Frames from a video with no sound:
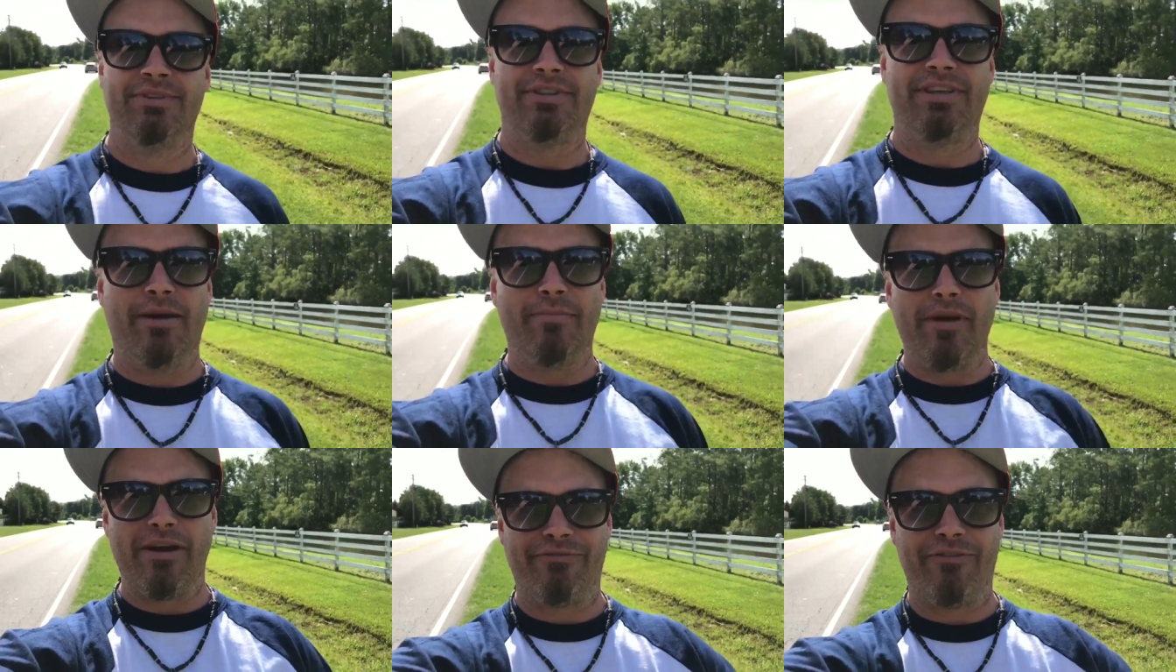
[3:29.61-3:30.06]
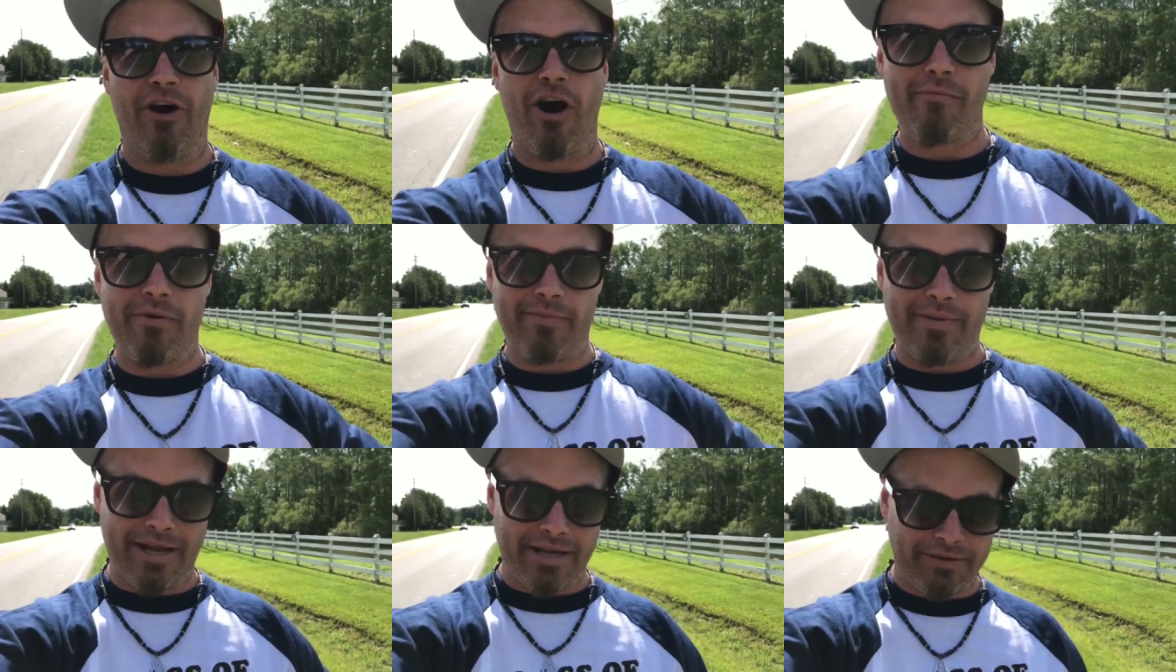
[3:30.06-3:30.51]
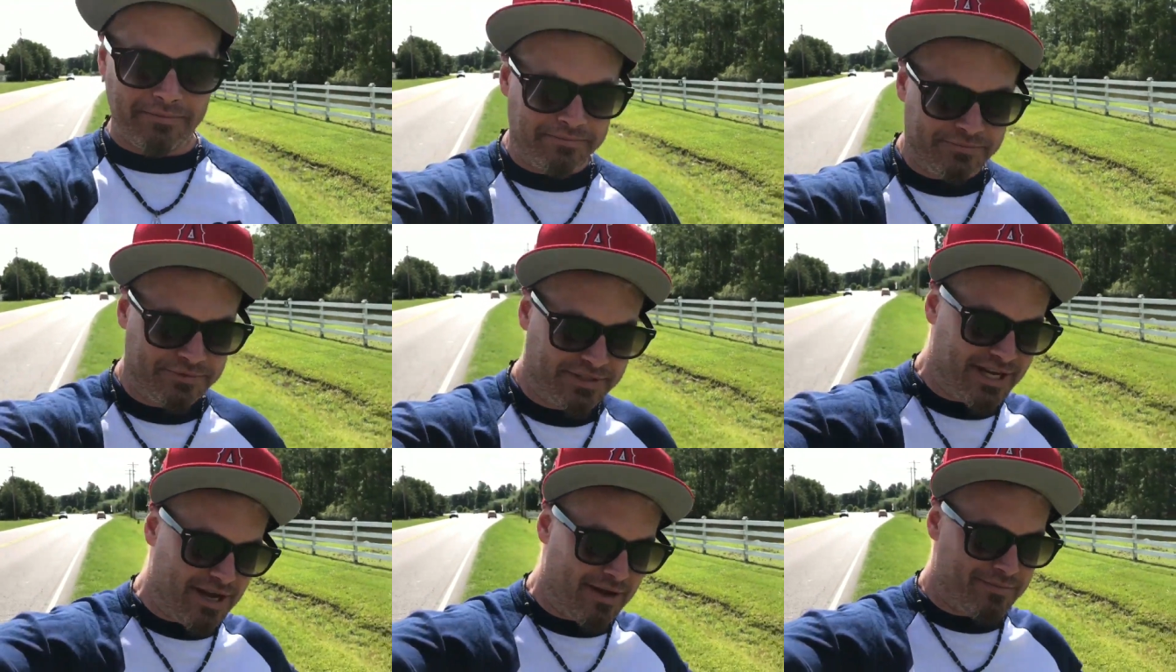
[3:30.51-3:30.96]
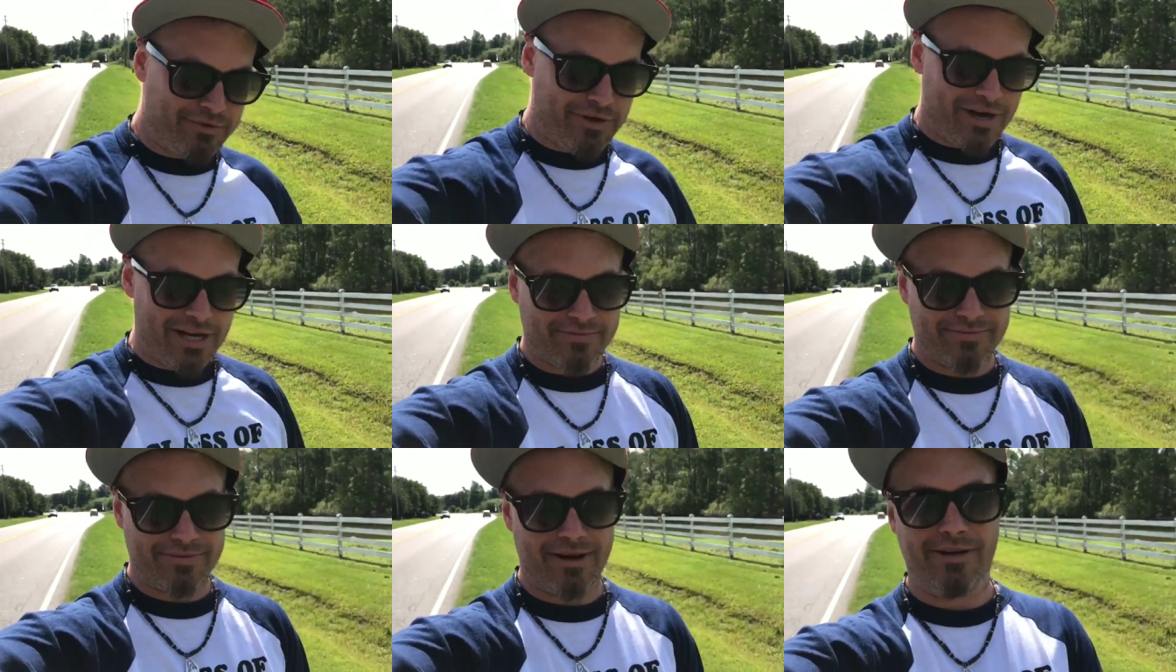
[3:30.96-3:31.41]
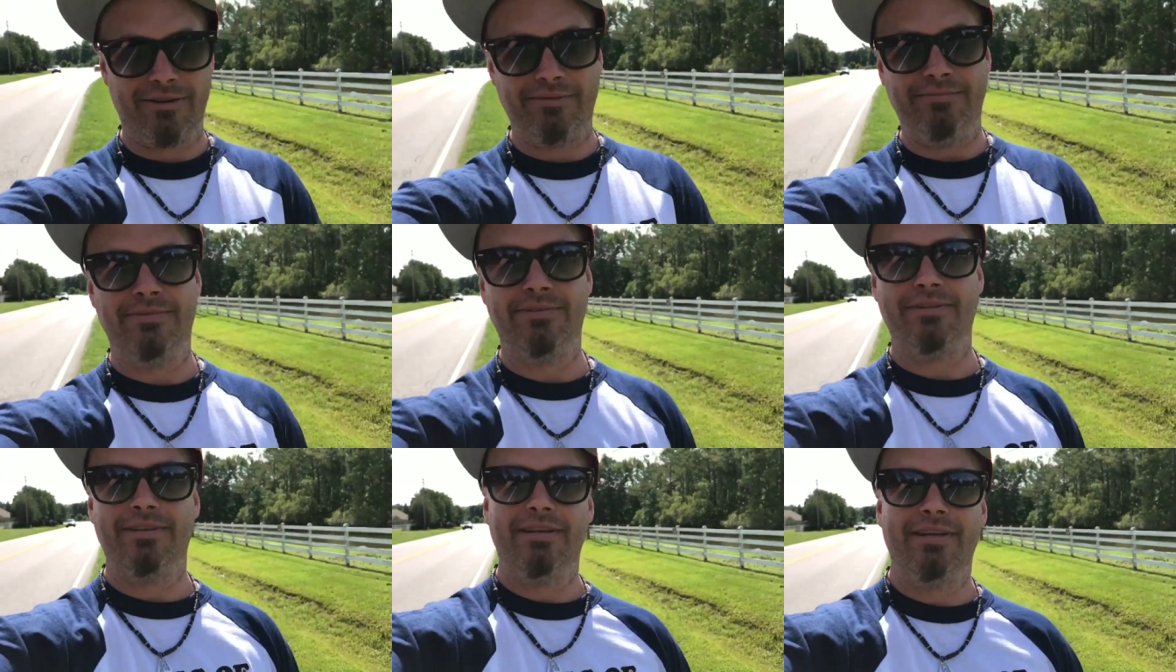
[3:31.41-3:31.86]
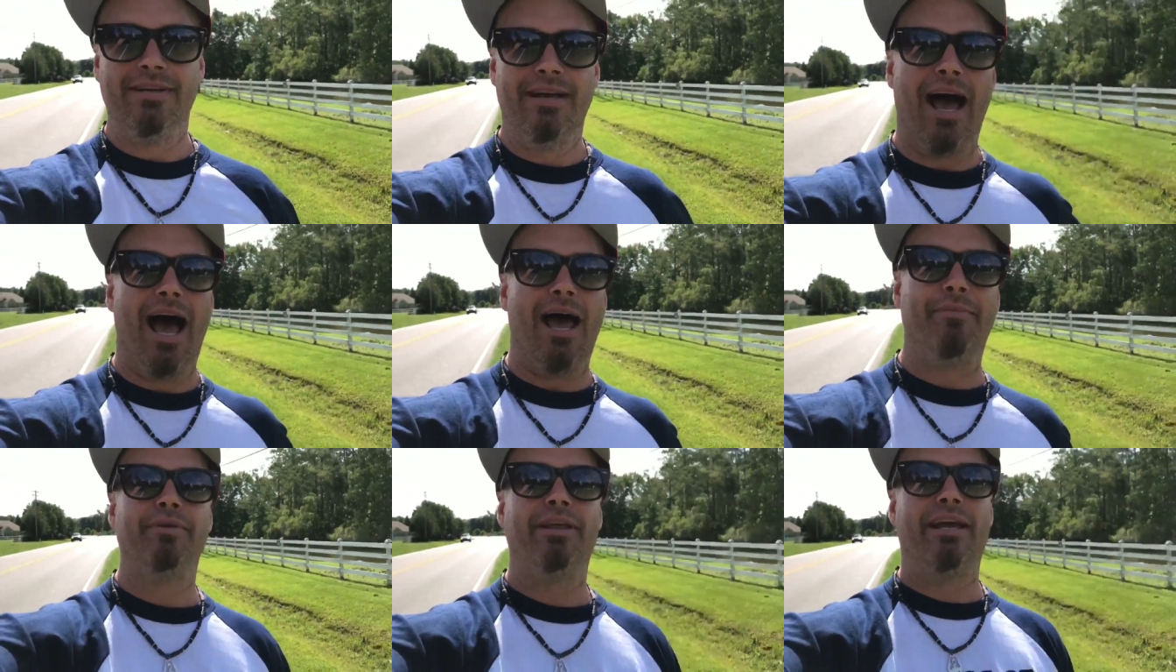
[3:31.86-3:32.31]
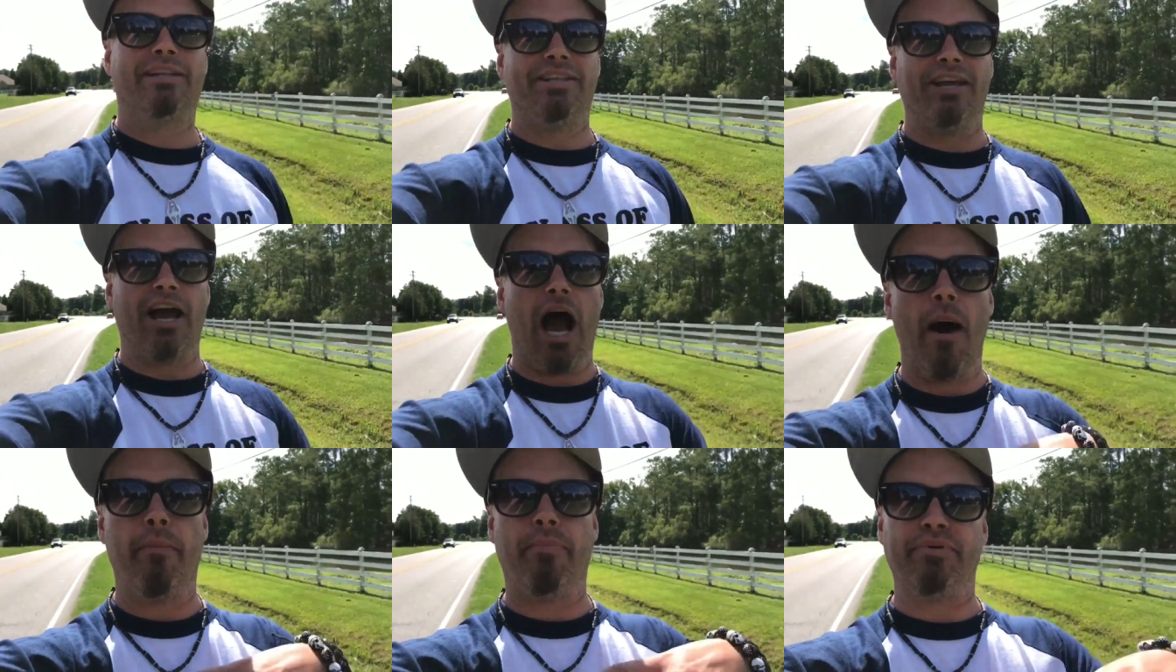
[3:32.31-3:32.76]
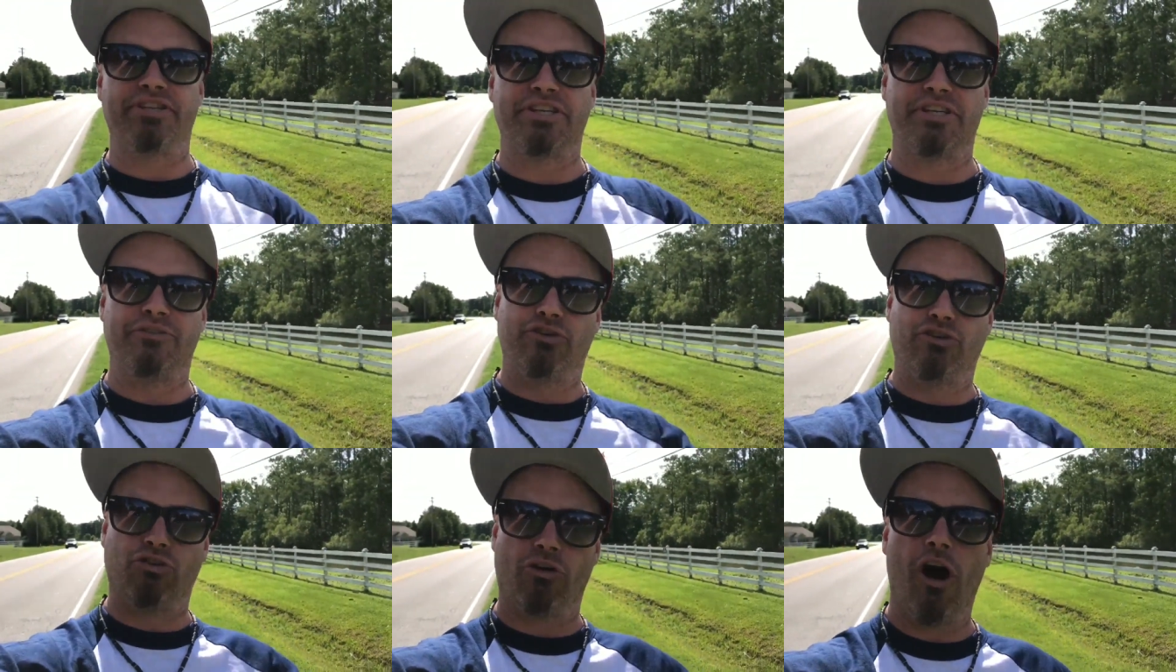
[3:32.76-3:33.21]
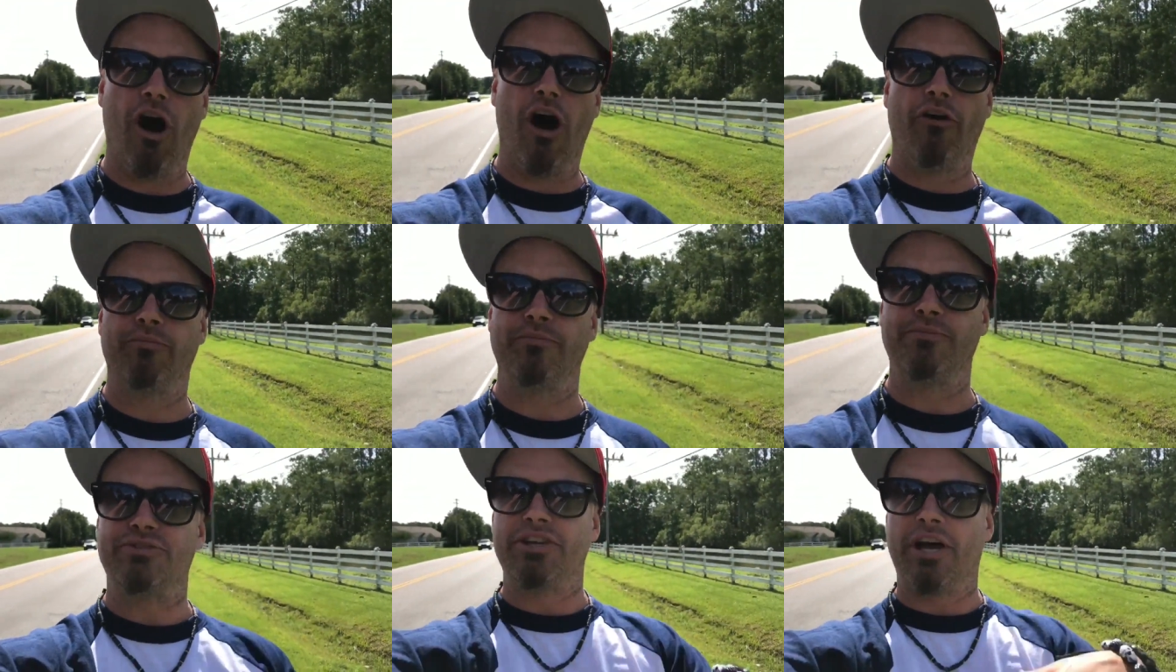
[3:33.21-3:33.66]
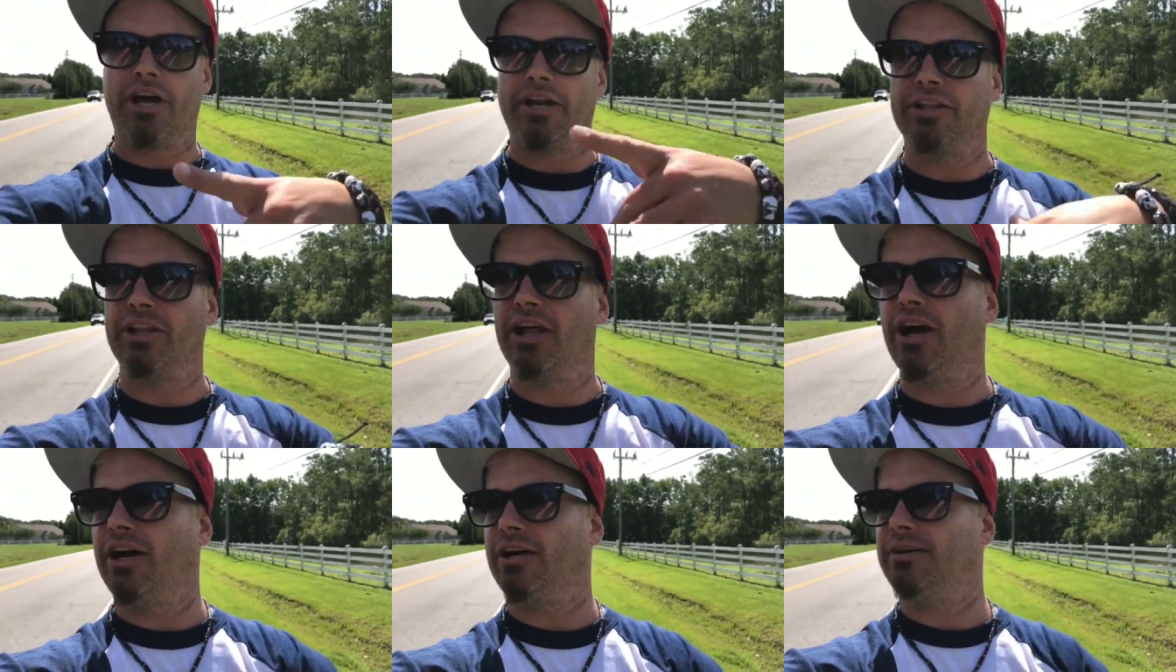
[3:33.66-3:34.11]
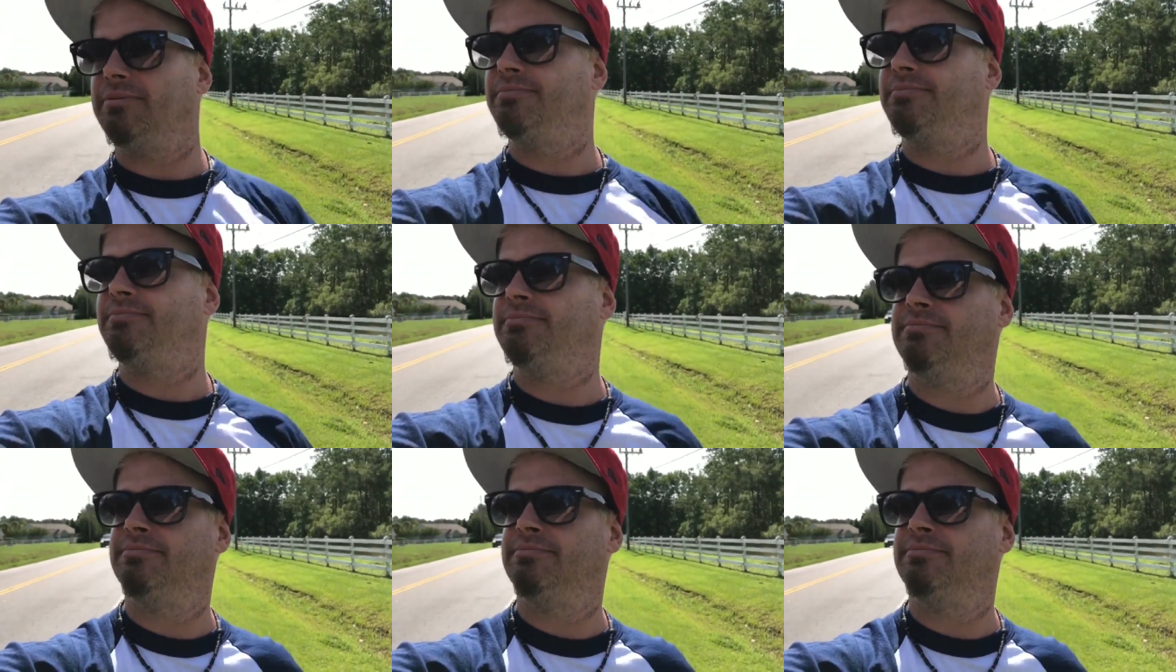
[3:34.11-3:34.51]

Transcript: Think I'd be a farmer, man? See how I'm dressed, bro? I'd be like the opposite of Crawl from Son-in-Law.